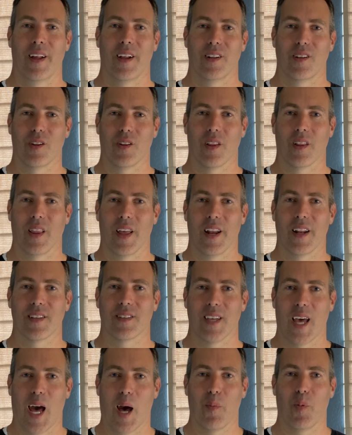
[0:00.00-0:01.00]
to the
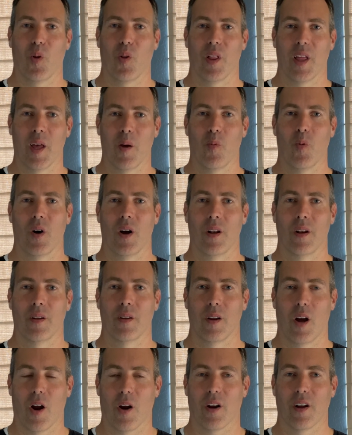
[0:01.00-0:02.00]
latest Apple M1
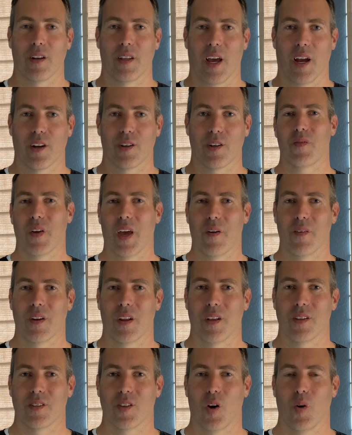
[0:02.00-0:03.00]
architecture. If you haven't
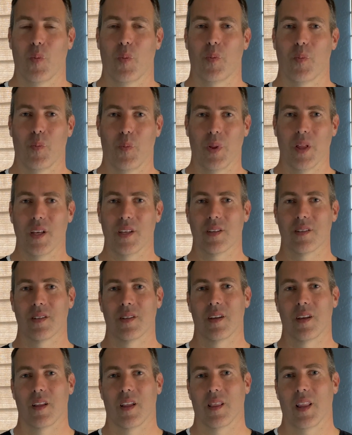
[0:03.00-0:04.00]
done so, please
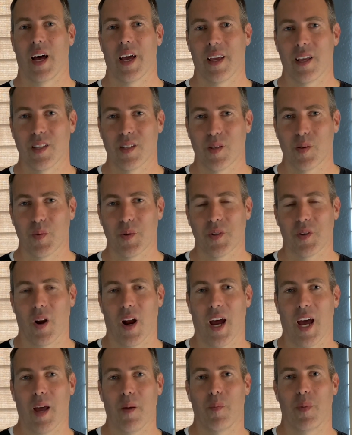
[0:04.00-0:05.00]
like and
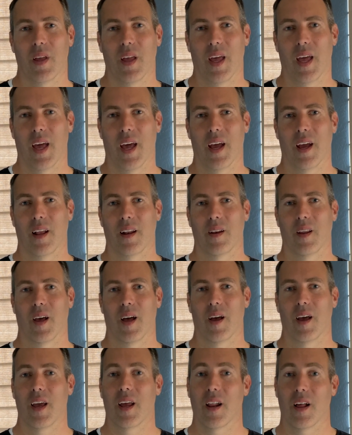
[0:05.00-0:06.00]
subscribe and
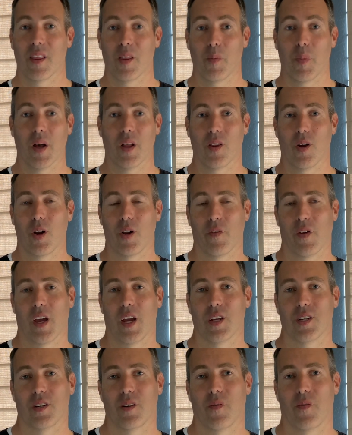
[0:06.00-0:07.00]
hit on the bell
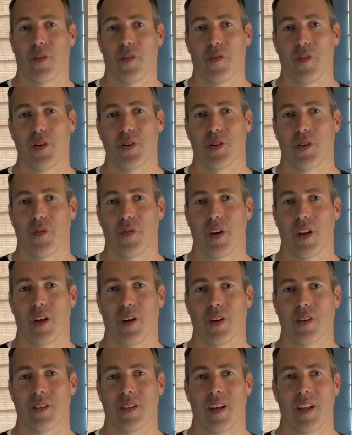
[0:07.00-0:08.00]
notification for future
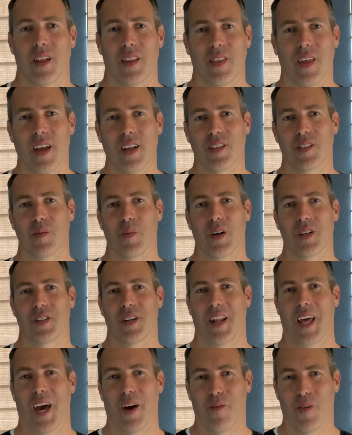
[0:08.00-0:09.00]
videos. Thanks so much
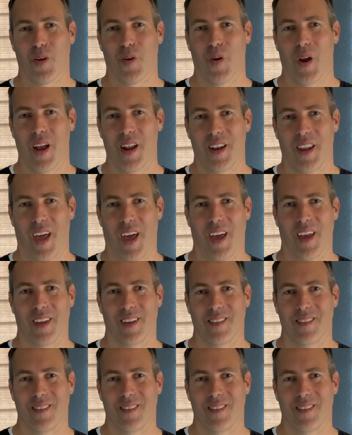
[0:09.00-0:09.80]
and have a great day.